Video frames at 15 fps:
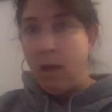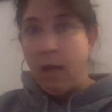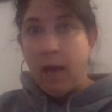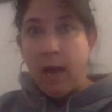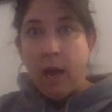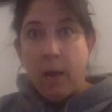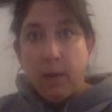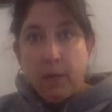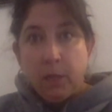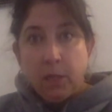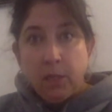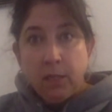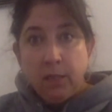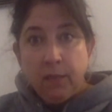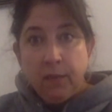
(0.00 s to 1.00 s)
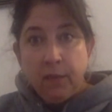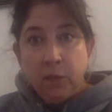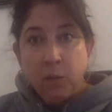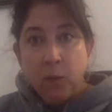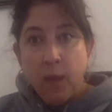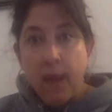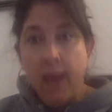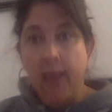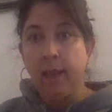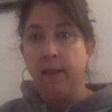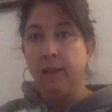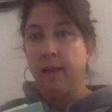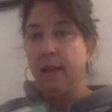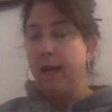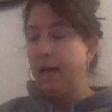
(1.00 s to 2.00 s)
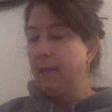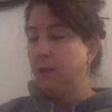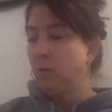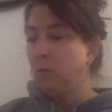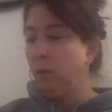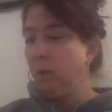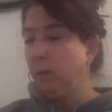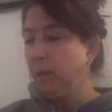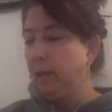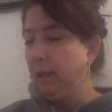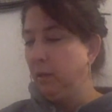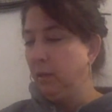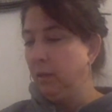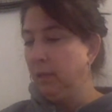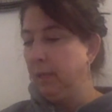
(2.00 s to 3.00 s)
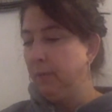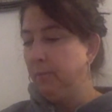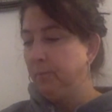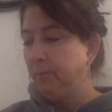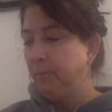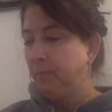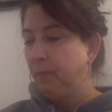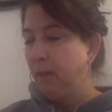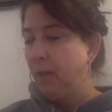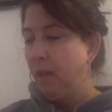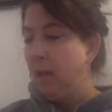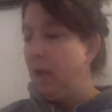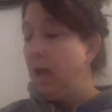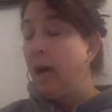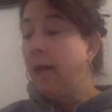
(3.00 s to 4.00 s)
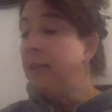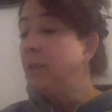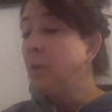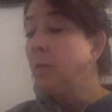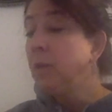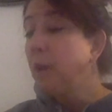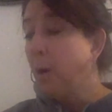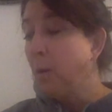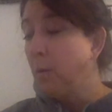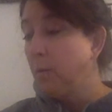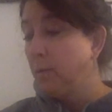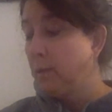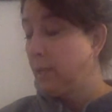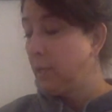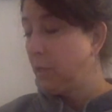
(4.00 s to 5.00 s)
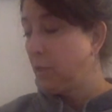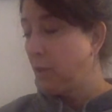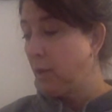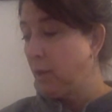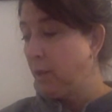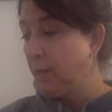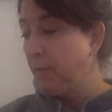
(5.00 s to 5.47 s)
"How much did the fish weigh?" asked Wilbur eagerly. "I don't know," said Charlotte.